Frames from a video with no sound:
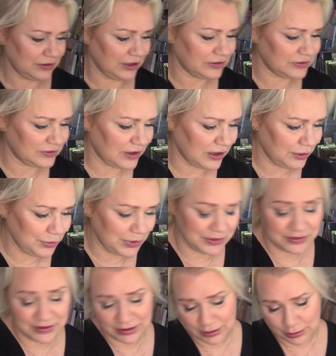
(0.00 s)
next time, and
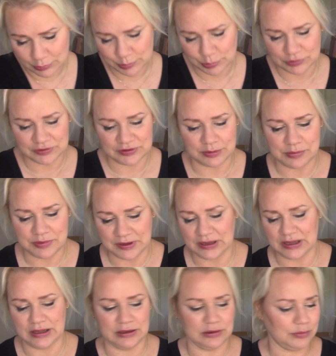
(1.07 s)
then I will put something
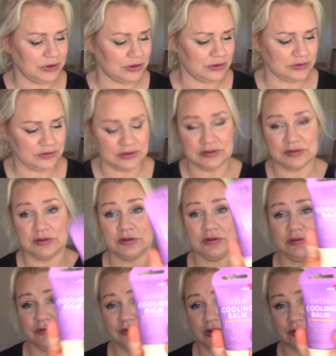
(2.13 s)
in, because it's not
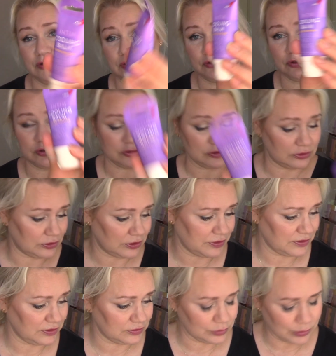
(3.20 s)
fun to just look at
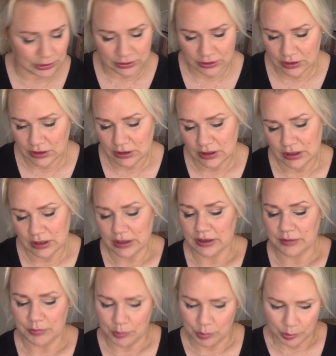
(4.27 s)
this one.
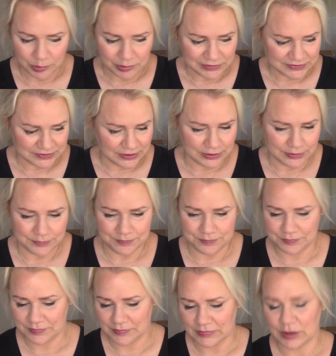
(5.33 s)
But we will see.
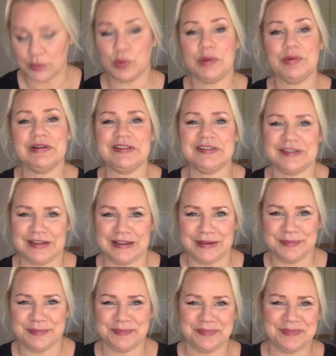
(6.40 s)
We will see.
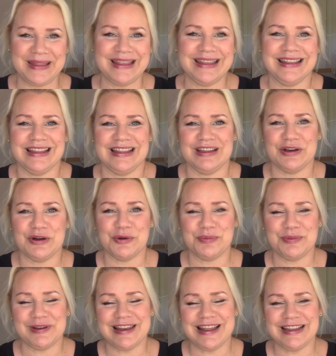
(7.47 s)
Hope
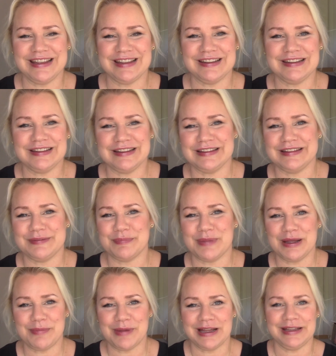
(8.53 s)
you liked it.
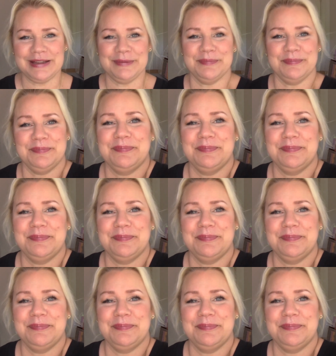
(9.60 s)
Bye bye.